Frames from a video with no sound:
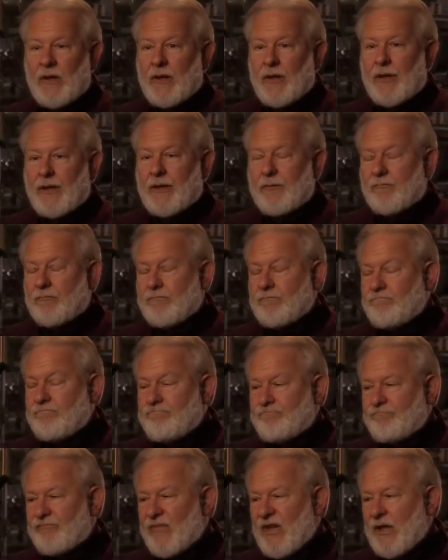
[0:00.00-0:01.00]
And
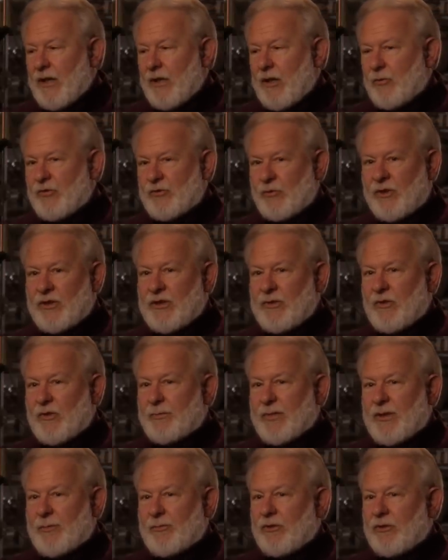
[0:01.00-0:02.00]
it was really when
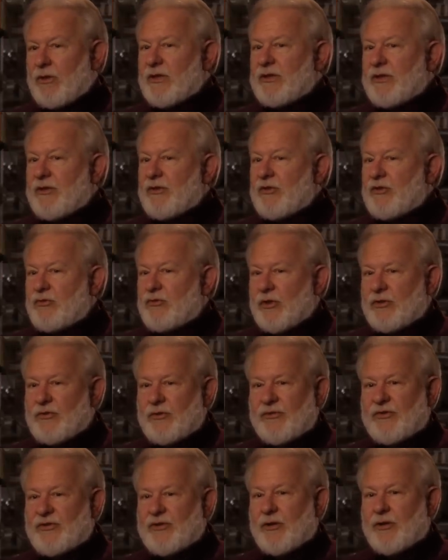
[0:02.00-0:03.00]
people looked at the
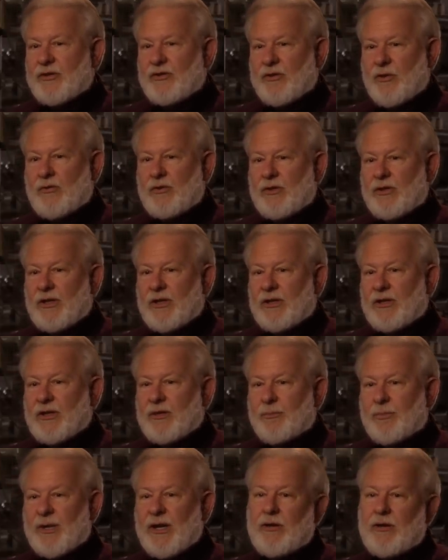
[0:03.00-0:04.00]
structure of serotonin and
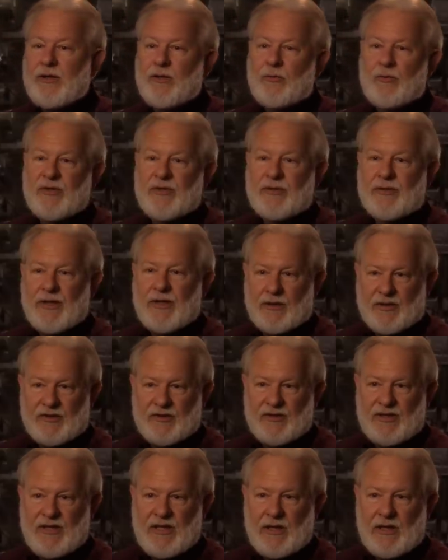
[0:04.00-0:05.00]
compared it with
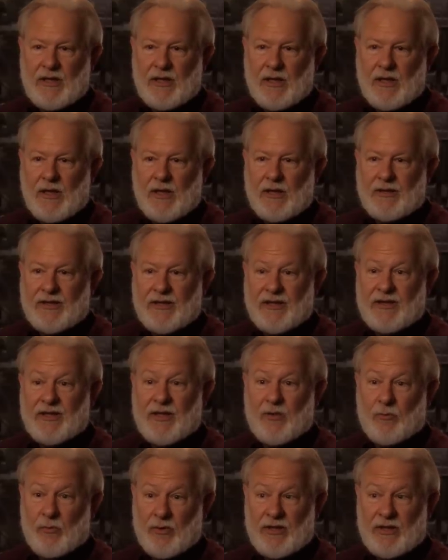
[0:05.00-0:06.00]
LSD that
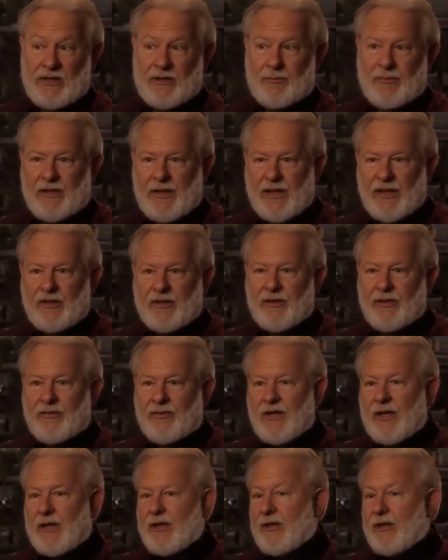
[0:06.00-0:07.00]
they really began to
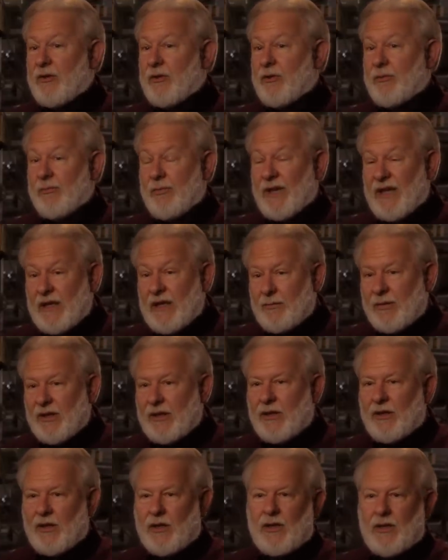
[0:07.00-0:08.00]
think, you know,
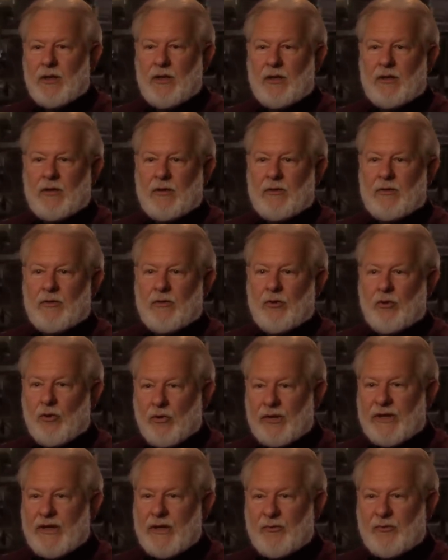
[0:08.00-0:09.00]
maybe
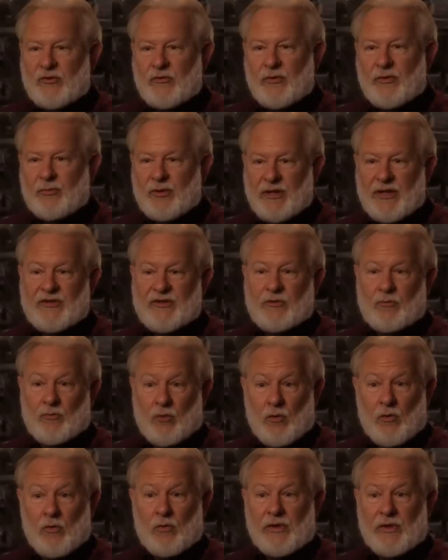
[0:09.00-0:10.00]
neurochemistry plays a
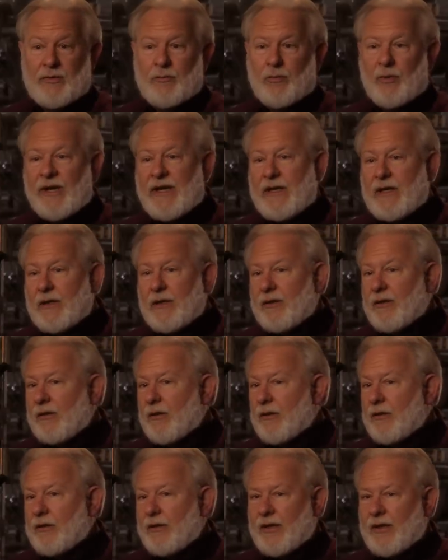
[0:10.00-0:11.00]
role in brain
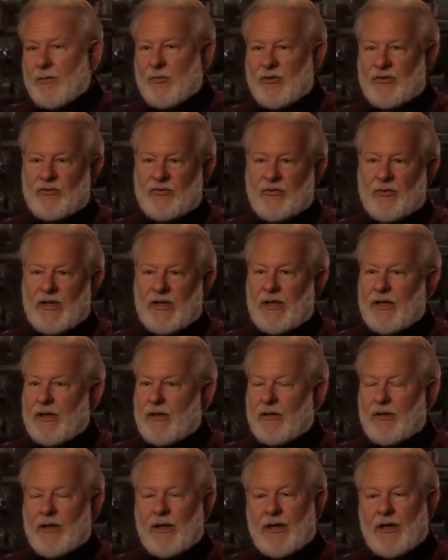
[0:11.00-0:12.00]
chemistry
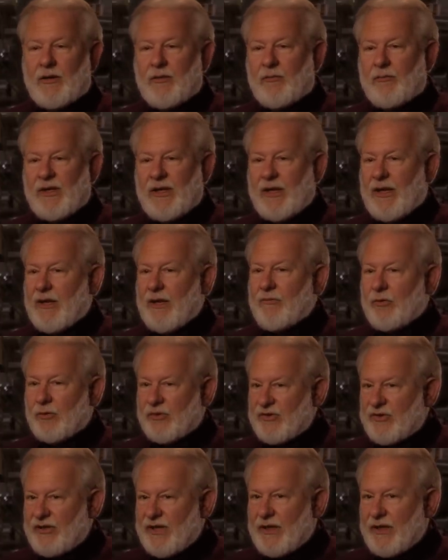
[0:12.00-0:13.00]
and behavioral
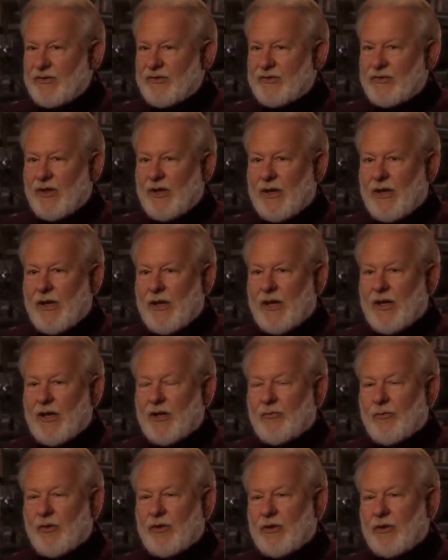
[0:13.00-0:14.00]
states.
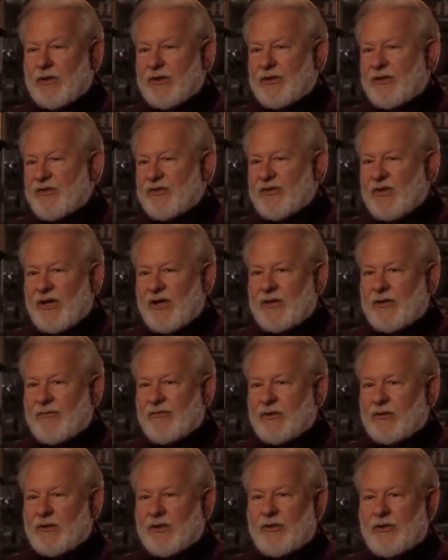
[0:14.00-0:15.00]
And if we look at the
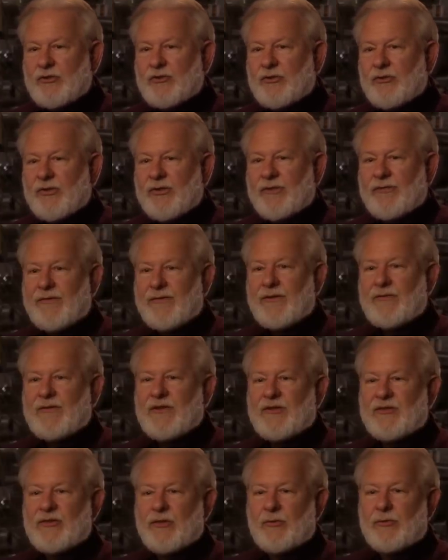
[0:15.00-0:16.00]
scientific literature in the
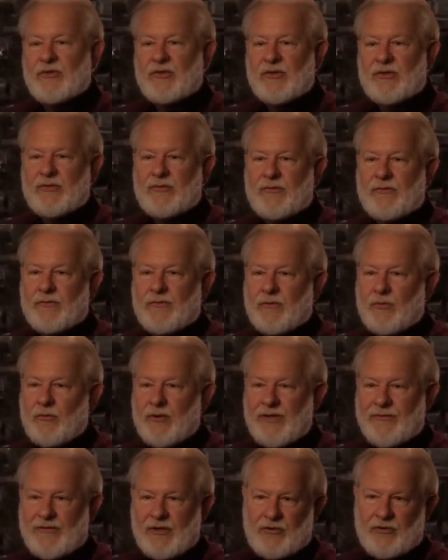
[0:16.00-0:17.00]
50s, there was this
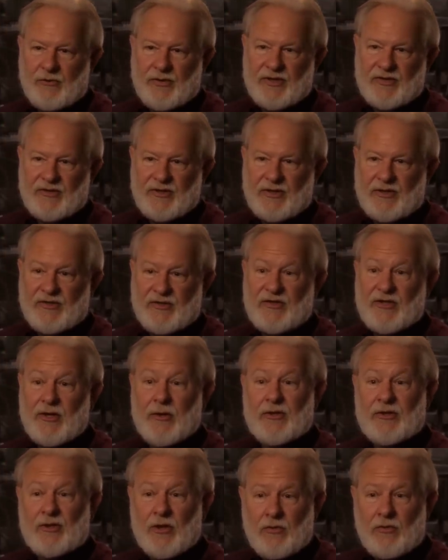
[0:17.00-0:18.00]
flurry of interest in
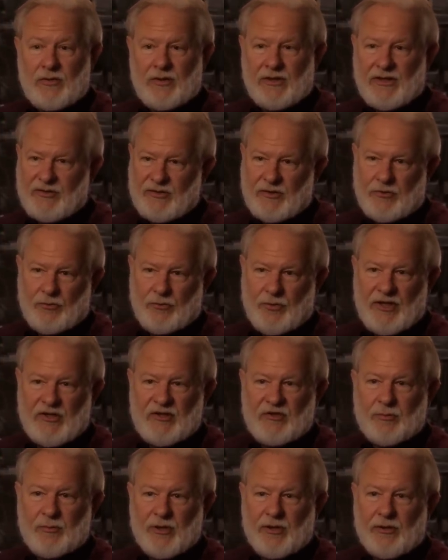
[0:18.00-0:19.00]
serotonin as a
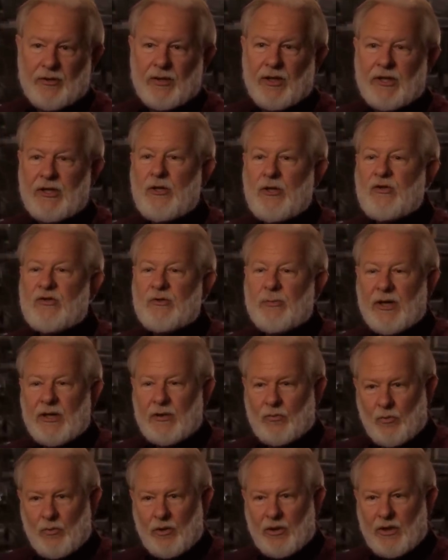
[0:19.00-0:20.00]
transmitter, a huge amount
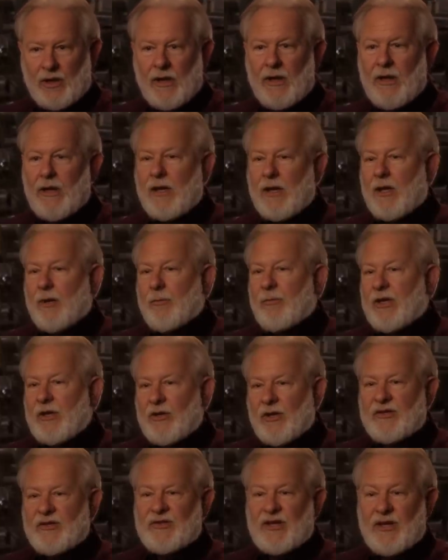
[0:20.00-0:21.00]
of work,
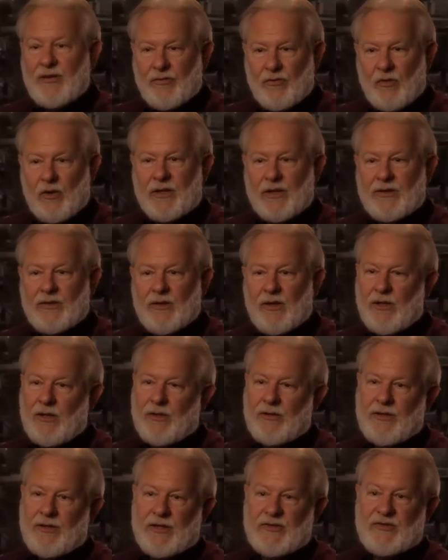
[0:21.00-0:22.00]
because they thought
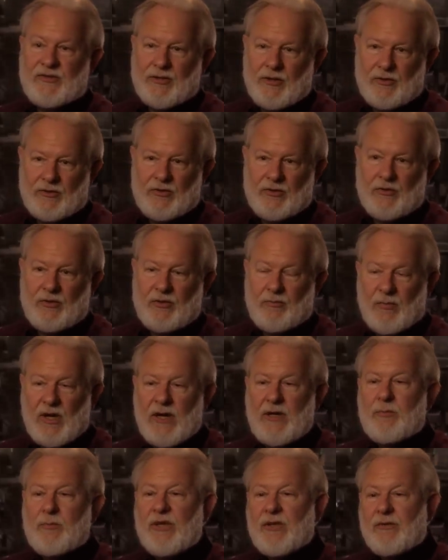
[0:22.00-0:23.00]
that serotonin
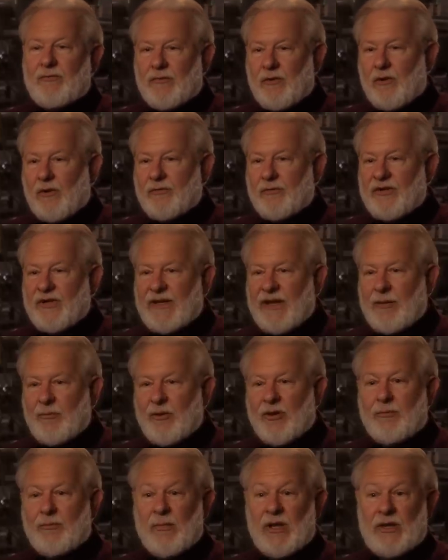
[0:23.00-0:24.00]
might be involved in
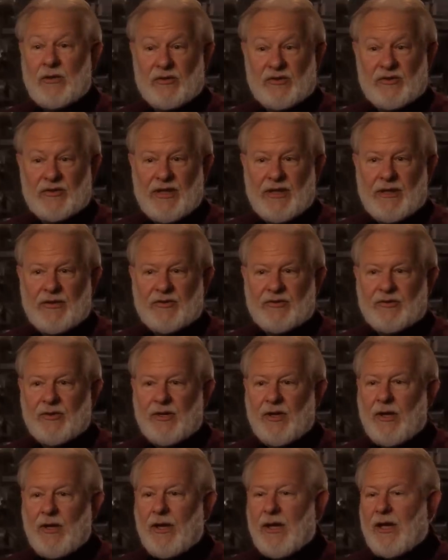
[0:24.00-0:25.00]
aberrant mental states.
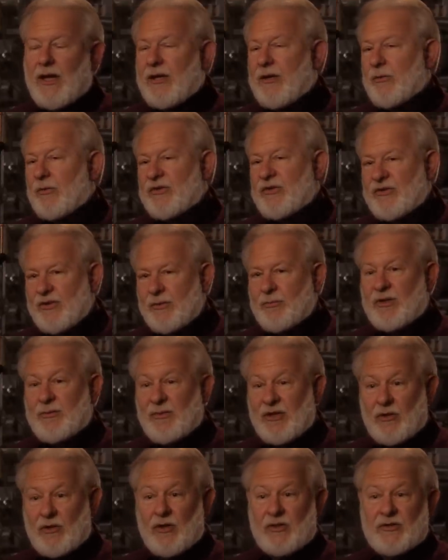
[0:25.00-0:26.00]
And it was simply
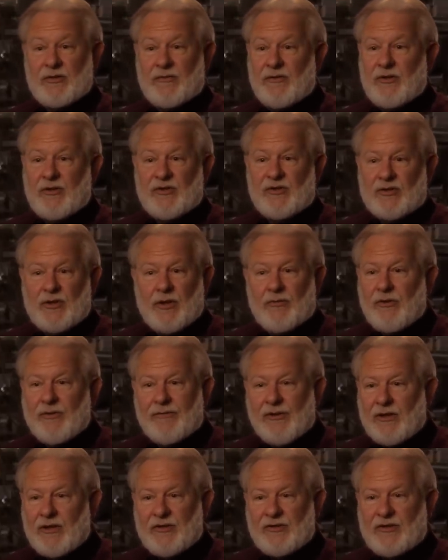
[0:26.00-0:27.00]
because of the discovery of
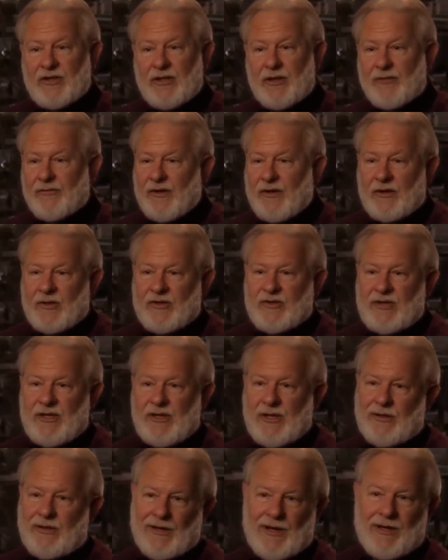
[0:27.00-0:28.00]
LSD. If
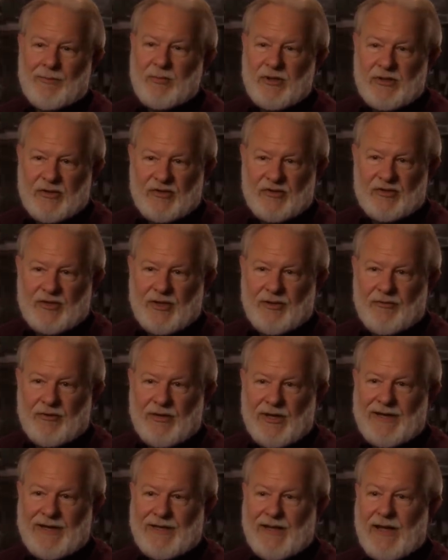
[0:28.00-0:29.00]
LSD had not been discovered,
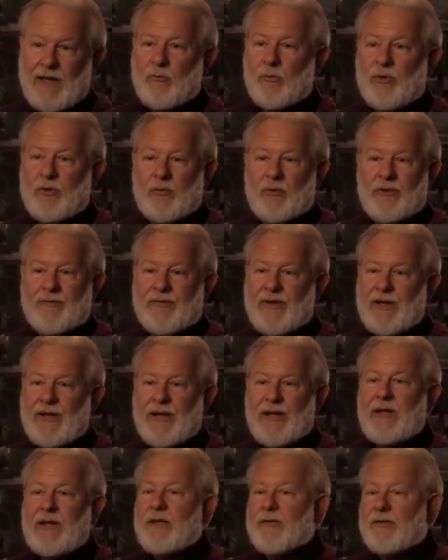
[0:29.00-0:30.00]
I doubt we would have had
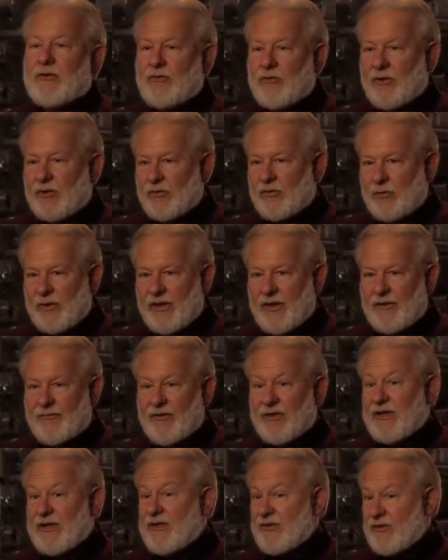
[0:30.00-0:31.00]
any of the drugs we have,
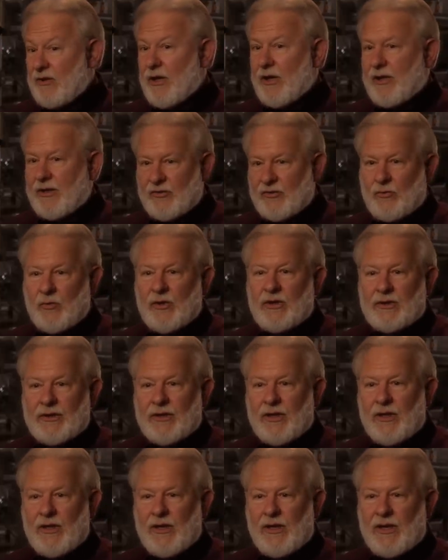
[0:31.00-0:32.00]
at least not as
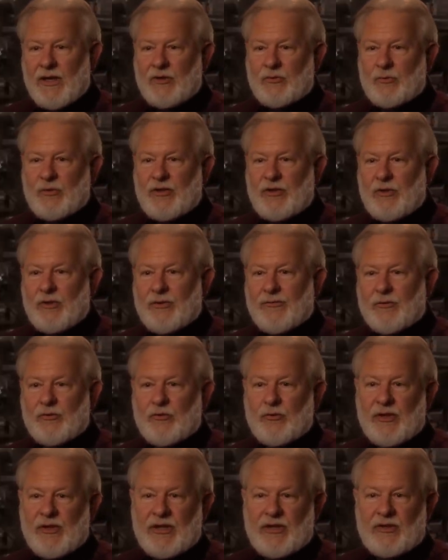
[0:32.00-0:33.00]
quickly as we do for
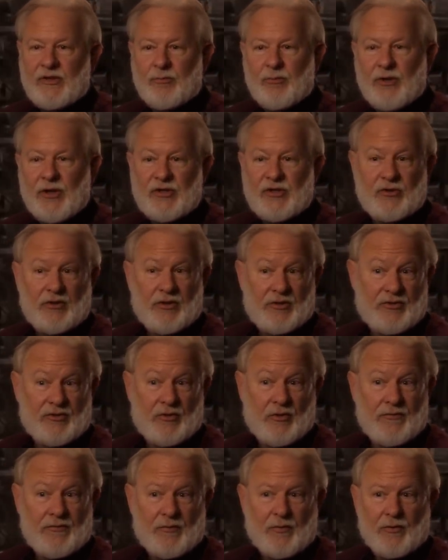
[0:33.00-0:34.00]
treating depression and
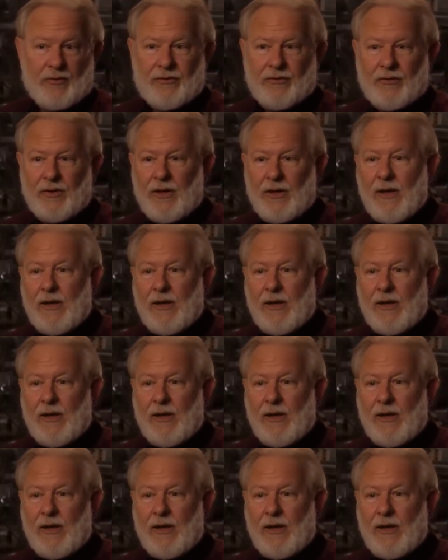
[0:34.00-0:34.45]
so forth.